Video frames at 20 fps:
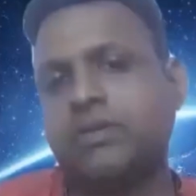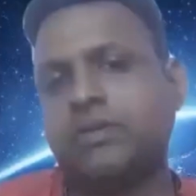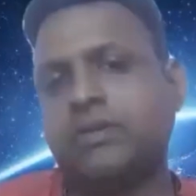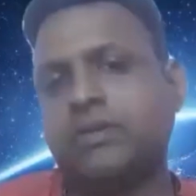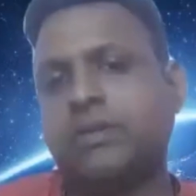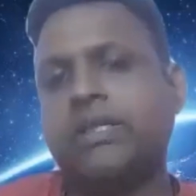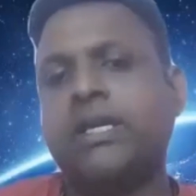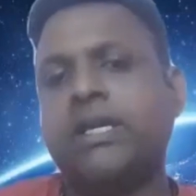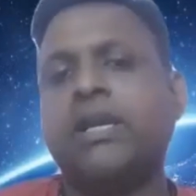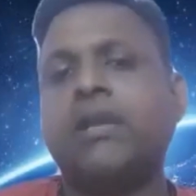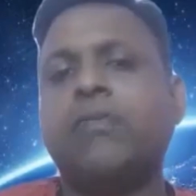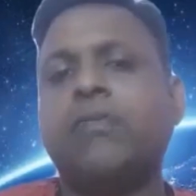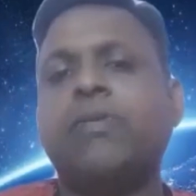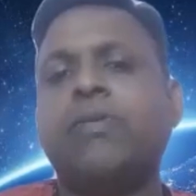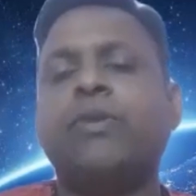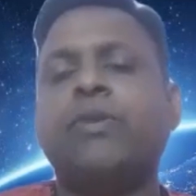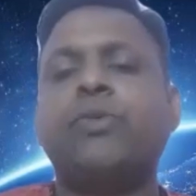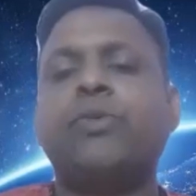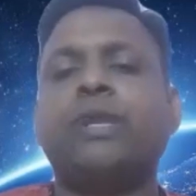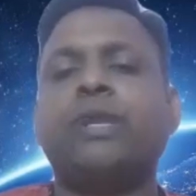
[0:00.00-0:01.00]
there will be
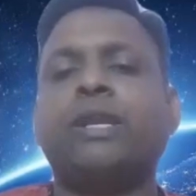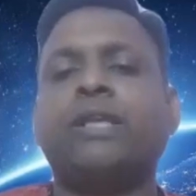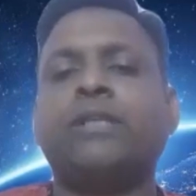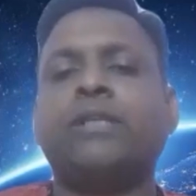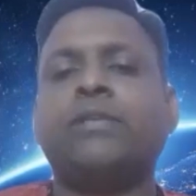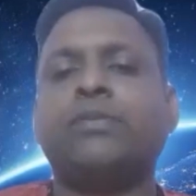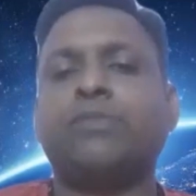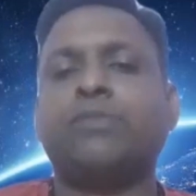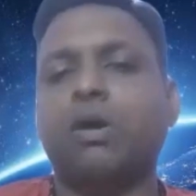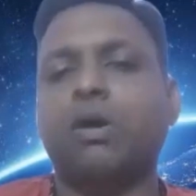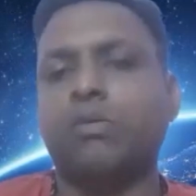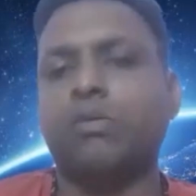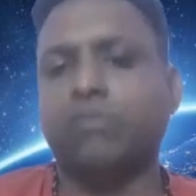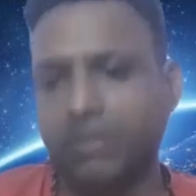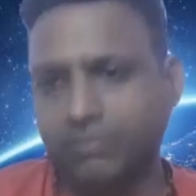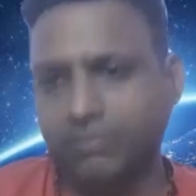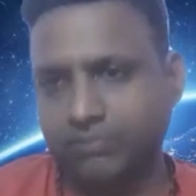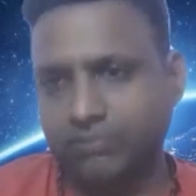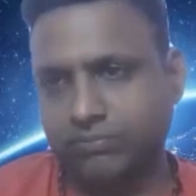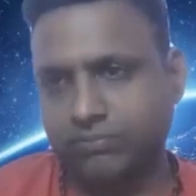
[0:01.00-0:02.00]
uterus
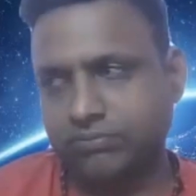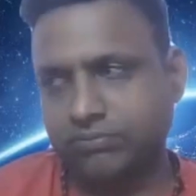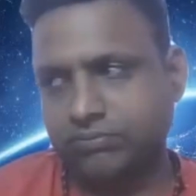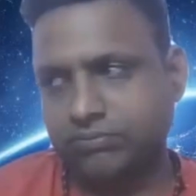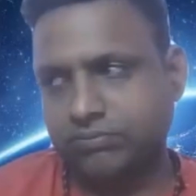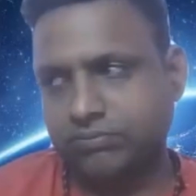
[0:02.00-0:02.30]
problem.